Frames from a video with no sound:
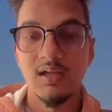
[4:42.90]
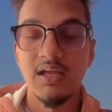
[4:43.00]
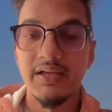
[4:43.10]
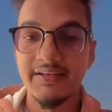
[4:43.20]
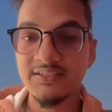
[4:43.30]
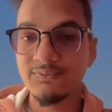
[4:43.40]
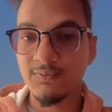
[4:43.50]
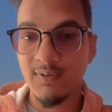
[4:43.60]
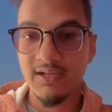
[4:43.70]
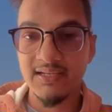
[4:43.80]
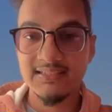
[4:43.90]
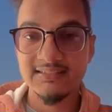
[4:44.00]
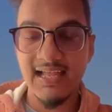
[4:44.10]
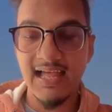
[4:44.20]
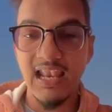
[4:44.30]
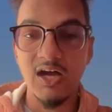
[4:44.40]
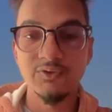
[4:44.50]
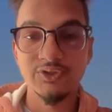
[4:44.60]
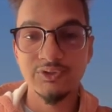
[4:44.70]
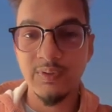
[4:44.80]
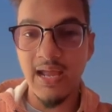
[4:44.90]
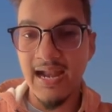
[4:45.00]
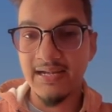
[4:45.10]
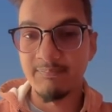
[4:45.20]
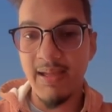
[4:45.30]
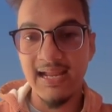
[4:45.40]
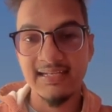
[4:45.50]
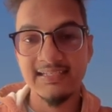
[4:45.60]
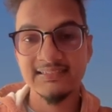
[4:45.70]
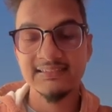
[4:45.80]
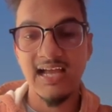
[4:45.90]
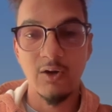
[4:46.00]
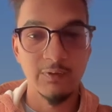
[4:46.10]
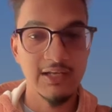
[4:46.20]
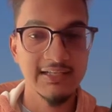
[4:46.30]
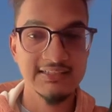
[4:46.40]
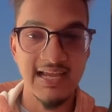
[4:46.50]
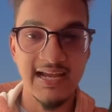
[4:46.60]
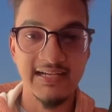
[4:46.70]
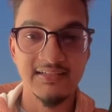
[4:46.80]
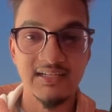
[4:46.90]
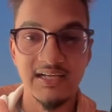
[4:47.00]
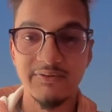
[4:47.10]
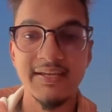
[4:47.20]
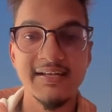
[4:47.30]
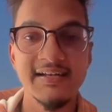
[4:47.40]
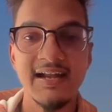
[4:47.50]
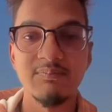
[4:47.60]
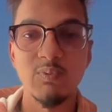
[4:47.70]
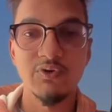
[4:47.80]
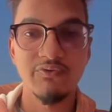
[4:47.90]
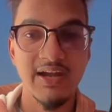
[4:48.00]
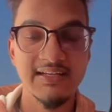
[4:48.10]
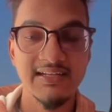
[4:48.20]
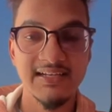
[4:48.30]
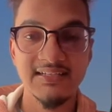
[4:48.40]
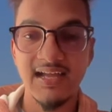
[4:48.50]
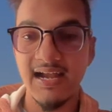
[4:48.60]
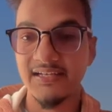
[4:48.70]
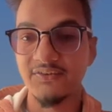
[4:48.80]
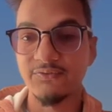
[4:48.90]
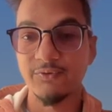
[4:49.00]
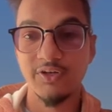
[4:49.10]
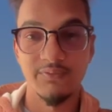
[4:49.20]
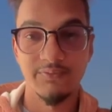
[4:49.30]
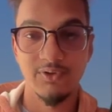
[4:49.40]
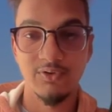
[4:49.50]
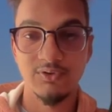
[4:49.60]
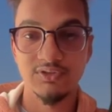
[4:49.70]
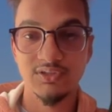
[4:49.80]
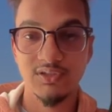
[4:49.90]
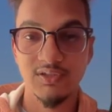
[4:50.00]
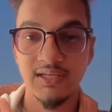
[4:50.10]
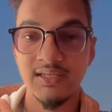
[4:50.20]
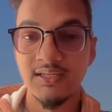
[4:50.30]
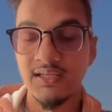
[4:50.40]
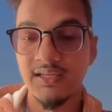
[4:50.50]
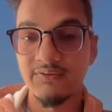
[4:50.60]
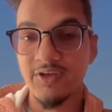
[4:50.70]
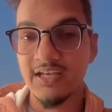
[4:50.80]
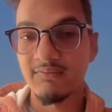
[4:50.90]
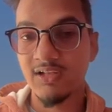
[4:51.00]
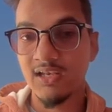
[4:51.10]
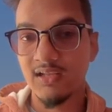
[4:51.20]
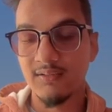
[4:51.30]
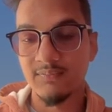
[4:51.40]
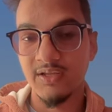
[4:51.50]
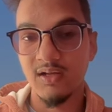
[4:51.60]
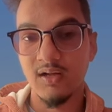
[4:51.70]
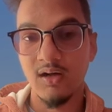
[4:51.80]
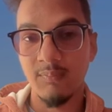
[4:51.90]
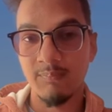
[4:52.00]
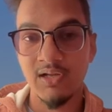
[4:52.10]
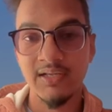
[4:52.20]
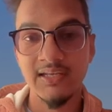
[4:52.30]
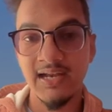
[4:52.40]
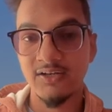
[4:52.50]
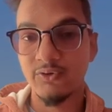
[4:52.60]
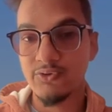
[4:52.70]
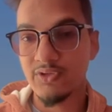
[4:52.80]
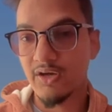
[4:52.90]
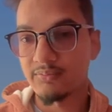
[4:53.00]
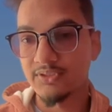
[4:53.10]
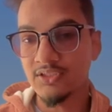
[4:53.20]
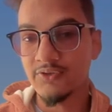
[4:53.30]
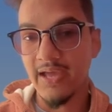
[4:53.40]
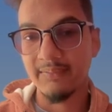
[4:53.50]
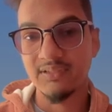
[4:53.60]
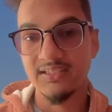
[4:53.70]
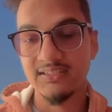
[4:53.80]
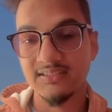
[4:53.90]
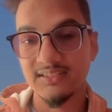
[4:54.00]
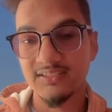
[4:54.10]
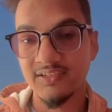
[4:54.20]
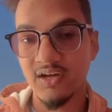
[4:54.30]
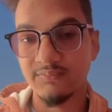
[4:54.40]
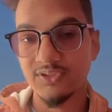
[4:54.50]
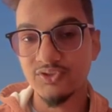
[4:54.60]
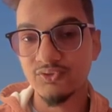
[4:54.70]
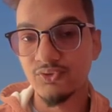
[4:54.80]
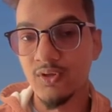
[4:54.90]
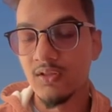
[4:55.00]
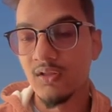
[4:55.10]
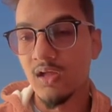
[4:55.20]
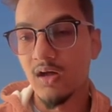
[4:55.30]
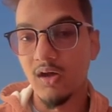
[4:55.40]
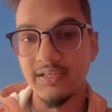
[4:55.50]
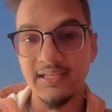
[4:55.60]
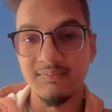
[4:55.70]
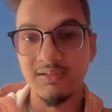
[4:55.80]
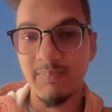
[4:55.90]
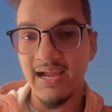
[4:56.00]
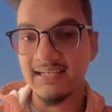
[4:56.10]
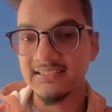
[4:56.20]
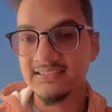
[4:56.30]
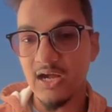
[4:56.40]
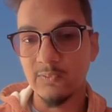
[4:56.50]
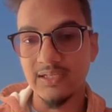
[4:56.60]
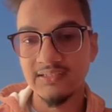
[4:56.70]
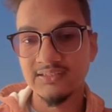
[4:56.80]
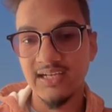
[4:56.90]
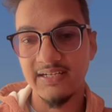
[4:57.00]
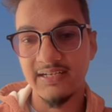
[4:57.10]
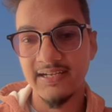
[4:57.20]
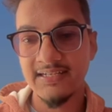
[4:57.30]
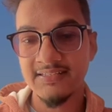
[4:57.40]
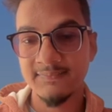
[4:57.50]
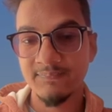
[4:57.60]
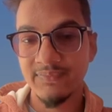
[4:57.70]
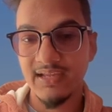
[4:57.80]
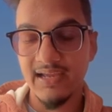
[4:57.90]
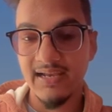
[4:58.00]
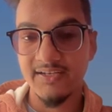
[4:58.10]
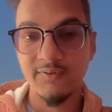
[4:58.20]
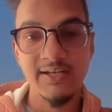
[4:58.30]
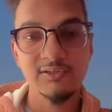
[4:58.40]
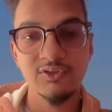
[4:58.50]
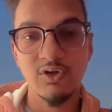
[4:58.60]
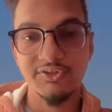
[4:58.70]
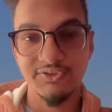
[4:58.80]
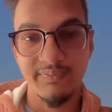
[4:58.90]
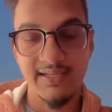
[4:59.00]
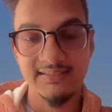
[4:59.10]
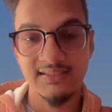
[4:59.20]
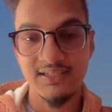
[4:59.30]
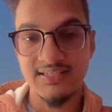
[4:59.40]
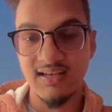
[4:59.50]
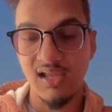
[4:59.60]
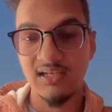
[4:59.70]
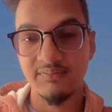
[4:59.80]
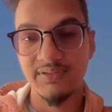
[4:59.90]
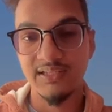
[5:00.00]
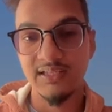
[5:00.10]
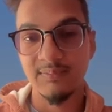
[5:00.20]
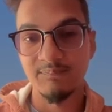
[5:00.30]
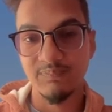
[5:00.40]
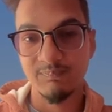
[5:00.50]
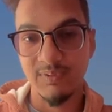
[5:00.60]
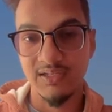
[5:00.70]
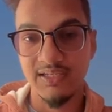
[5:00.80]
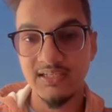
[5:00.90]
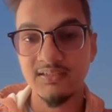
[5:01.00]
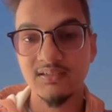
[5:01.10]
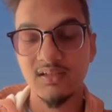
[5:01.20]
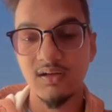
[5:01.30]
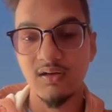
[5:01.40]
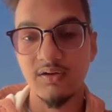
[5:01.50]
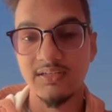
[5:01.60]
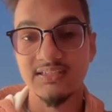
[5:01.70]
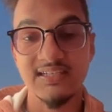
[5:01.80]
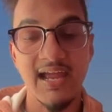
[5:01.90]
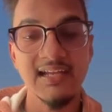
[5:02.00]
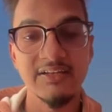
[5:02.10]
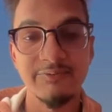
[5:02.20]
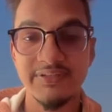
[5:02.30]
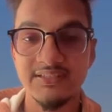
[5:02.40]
Ridgefoot plugins allows you to add backlinks, outlinks, and created and modified date at the footer of your nodes. Okay, if you enable the plugin and go to the option, you have these three options to enable backlinks, outlinks, and dates. And you can also customize the style of the plugin or style in which